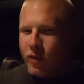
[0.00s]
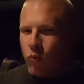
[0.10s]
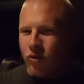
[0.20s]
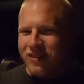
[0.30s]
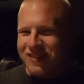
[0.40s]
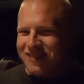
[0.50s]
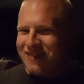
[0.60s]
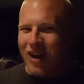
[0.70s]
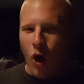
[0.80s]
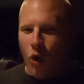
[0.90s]
wouldn't
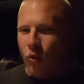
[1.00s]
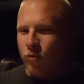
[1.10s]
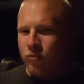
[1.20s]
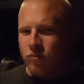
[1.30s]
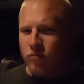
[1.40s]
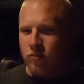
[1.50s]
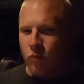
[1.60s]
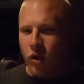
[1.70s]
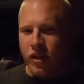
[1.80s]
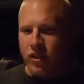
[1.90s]
own
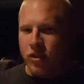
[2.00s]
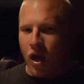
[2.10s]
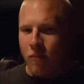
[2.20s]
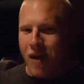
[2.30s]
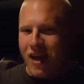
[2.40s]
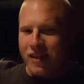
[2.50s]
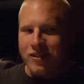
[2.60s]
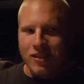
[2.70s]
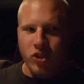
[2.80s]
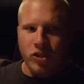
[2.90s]
one of these
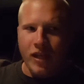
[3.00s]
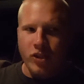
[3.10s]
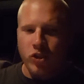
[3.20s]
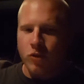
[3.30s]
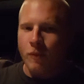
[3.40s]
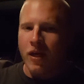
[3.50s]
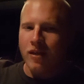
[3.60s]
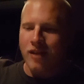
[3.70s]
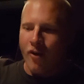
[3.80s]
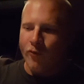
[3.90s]
automatics, and that's just
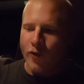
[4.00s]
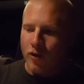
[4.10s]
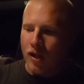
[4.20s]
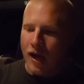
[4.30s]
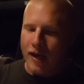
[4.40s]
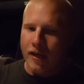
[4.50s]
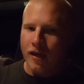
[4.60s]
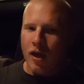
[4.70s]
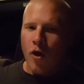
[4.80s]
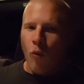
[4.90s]
because I feel like
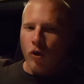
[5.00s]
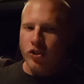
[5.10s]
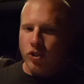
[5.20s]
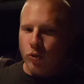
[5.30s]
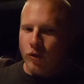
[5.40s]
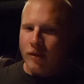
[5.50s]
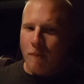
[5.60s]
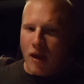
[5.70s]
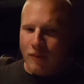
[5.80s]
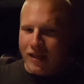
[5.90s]
once you
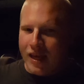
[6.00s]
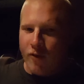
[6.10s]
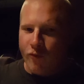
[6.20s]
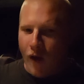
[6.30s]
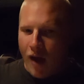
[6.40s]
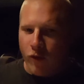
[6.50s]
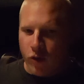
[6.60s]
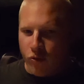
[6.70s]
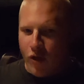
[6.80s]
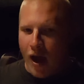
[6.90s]
maybe get
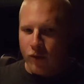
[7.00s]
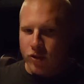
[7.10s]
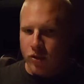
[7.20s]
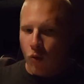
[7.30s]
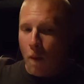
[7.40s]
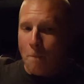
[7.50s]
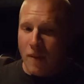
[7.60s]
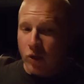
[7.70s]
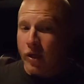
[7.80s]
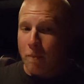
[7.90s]
500,000 or
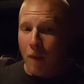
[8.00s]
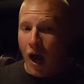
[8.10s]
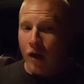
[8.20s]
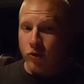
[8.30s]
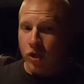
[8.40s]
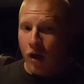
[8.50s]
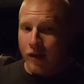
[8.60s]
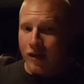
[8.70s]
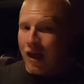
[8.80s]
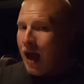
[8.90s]
1,000,000 miles on
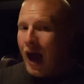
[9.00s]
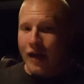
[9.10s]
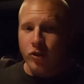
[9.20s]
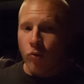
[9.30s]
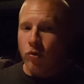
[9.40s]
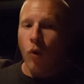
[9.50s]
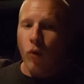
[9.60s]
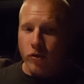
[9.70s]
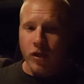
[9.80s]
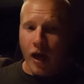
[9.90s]
it, I don't know
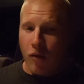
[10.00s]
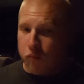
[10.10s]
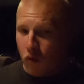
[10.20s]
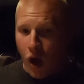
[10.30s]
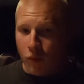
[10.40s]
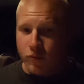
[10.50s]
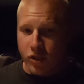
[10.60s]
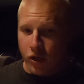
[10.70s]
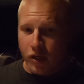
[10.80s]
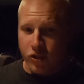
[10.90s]
what kind of problems
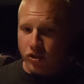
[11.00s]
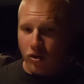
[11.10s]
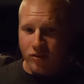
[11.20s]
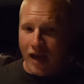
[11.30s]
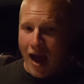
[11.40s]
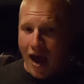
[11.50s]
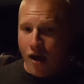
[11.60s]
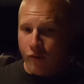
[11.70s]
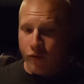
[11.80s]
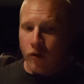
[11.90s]
they're going to start to have.